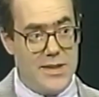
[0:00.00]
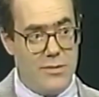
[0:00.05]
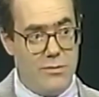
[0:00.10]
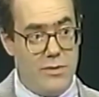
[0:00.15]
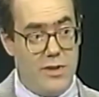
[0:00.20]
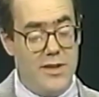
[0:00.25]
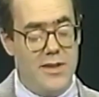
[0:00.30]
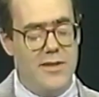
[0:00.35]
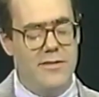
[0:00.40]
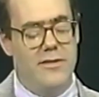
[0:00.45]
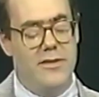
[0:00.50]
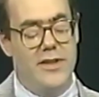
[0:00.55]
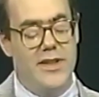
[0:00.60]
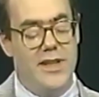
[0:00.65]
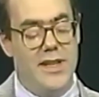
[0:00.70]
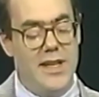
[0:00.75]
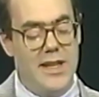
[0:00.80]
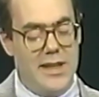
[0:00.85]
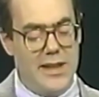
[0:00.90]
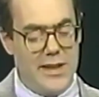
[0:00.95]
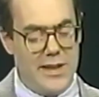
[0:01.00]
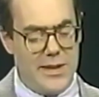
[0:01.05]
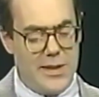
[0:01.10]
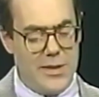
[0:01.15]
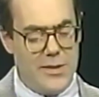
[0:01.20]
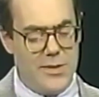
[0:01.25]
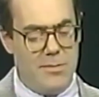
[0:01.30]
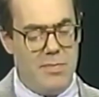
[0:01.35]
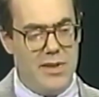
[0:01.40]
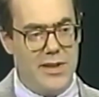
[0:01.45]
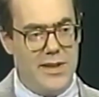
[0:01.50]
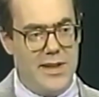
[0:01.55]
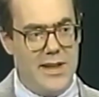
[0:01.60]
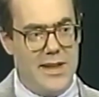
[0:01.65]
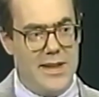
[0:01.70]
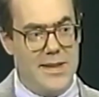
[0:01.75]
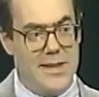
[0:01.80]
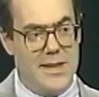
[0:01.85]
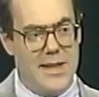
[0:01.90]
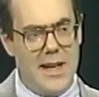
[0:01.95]
a wonderful thing that those
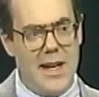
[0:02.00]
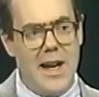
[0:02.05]
buildings